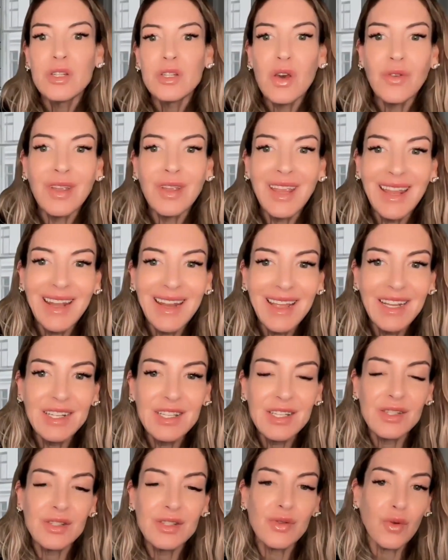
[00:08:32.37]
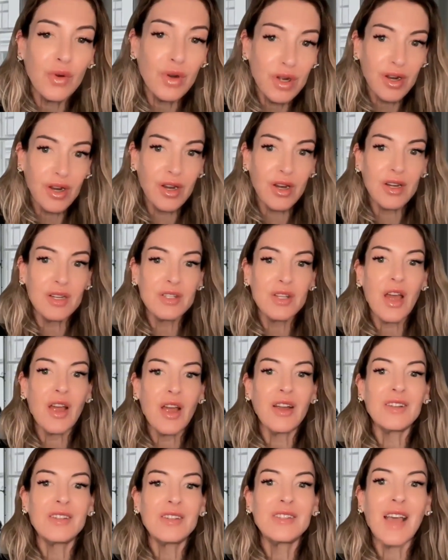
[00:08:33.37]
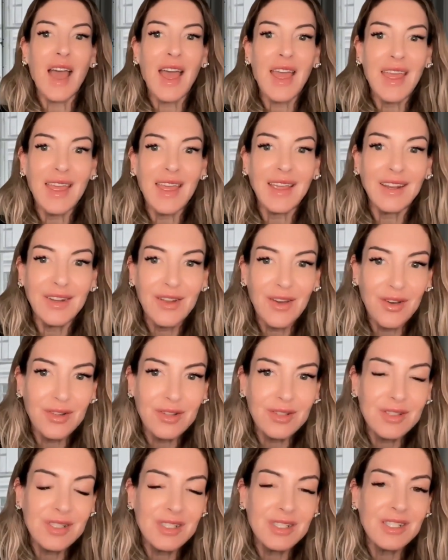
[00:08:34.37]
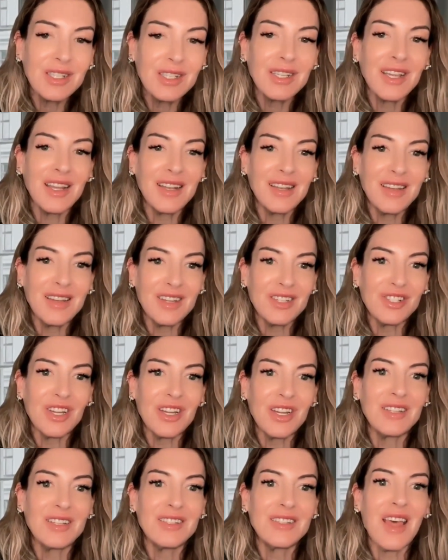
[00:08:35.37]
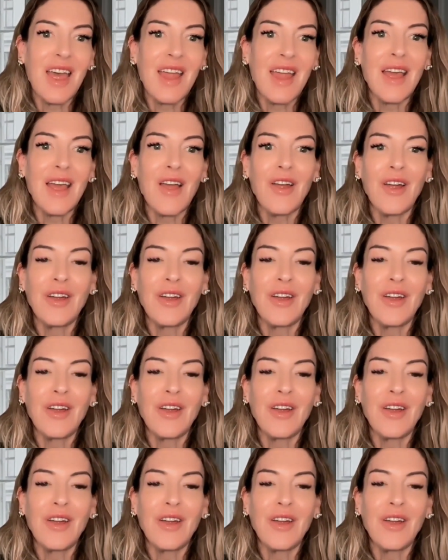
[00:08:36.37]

So eating disorders are diagnosed conditions that